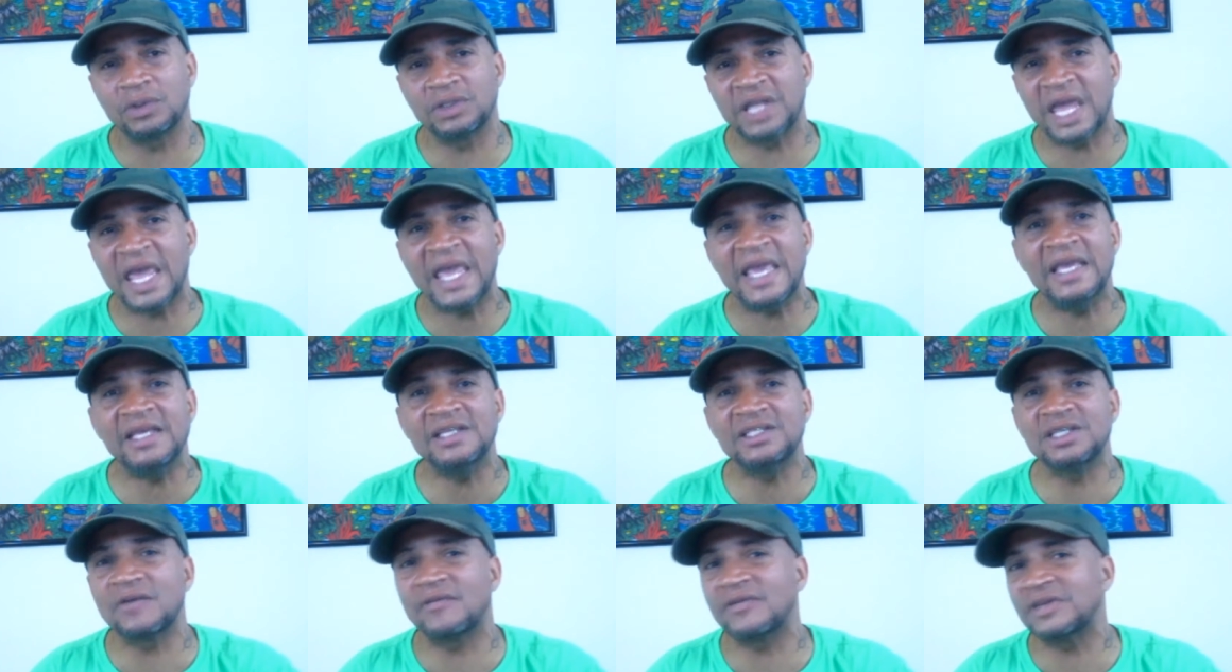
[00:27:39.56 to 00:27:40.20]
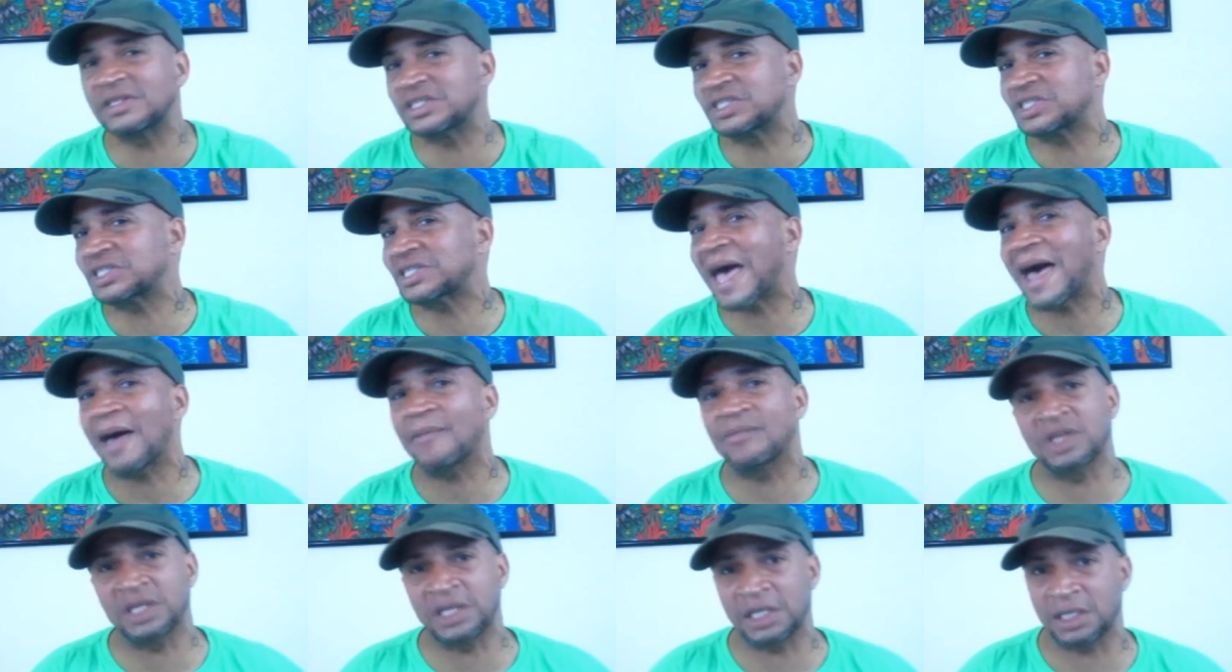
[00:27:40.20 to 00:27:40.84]
days of
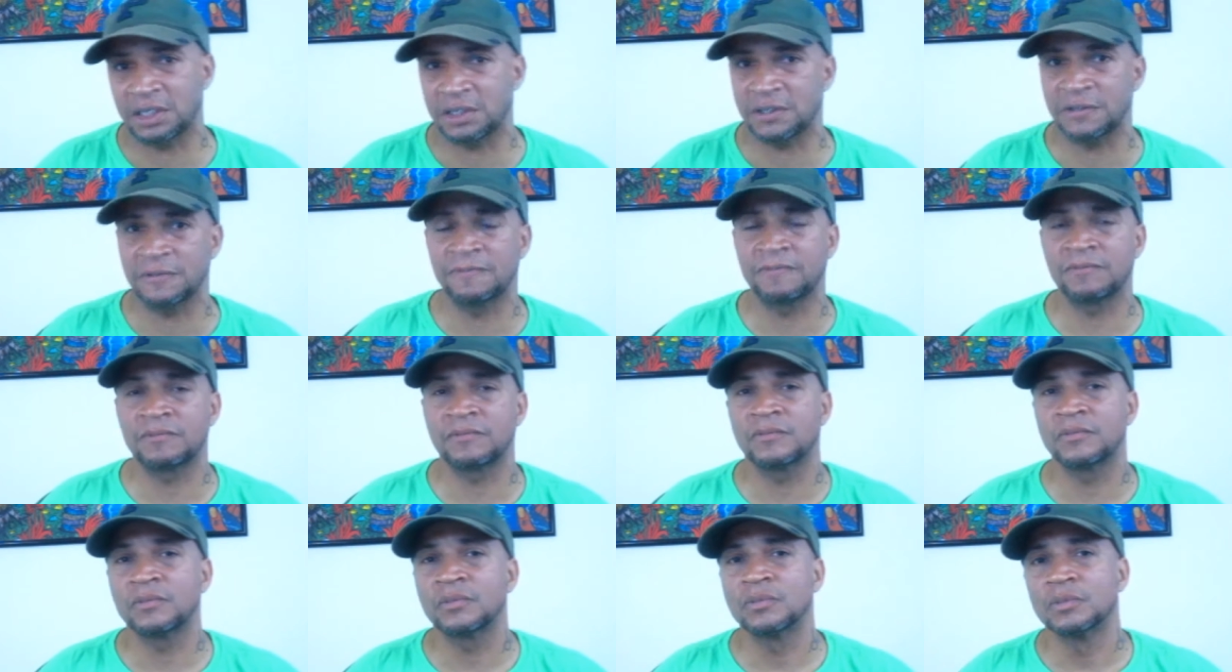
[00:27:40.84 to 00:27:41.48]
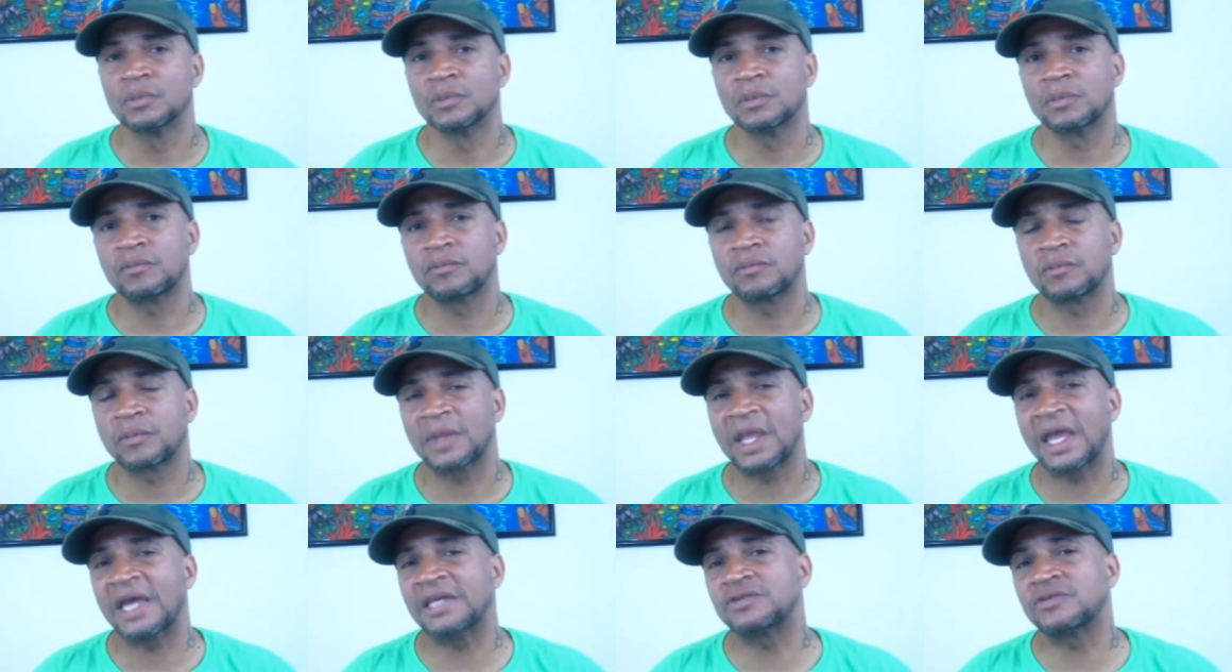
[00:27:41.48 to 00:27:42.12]
insomnia
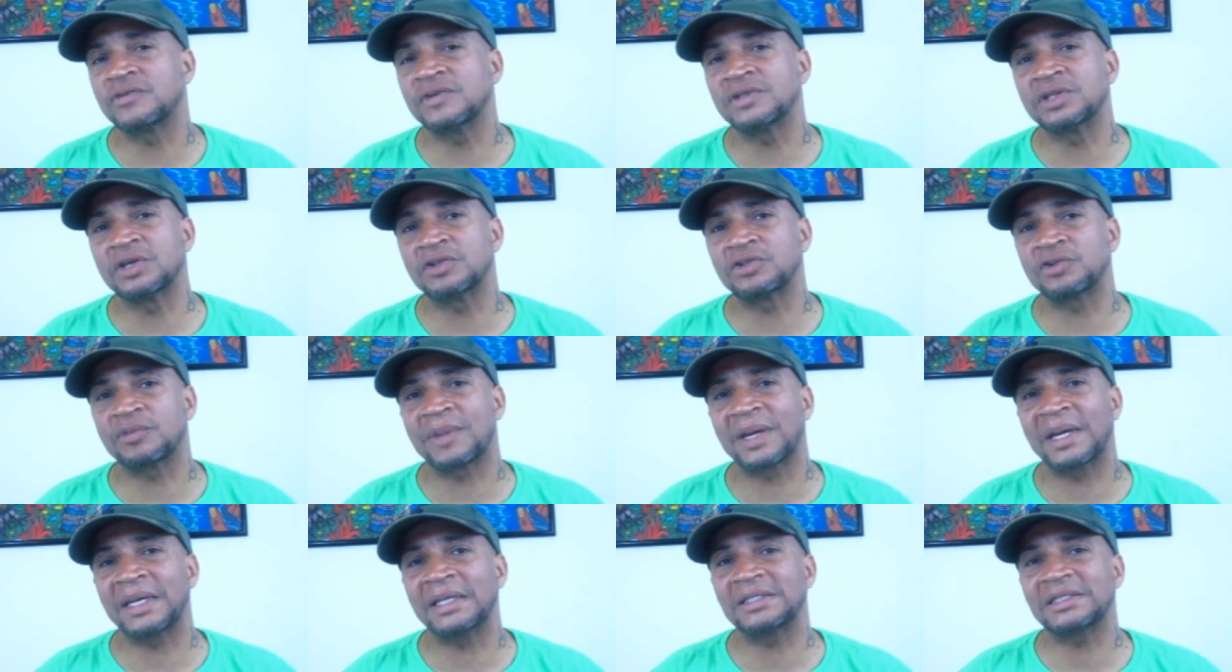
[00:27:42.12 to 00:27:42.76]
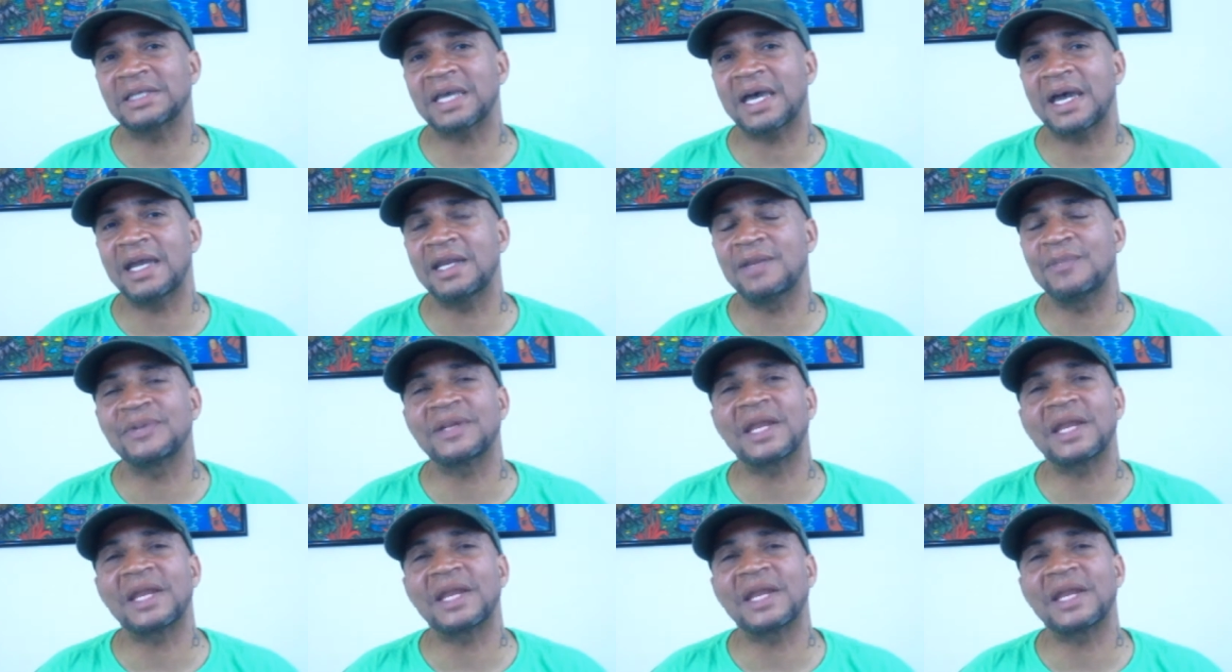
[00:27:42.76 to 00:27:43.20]
as a result of my anxiety.